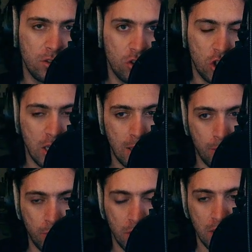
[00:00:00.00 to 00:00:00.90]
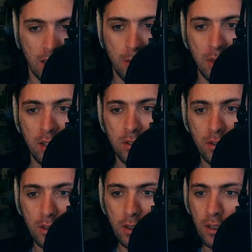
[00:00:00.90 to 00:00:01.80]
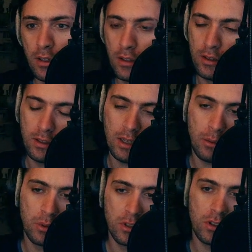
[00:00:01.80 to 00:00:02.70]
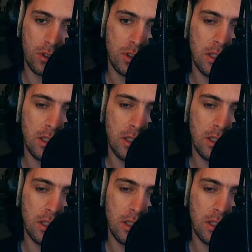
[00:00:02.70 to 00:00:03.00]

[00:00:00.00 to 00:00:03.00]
jam that I made. I will not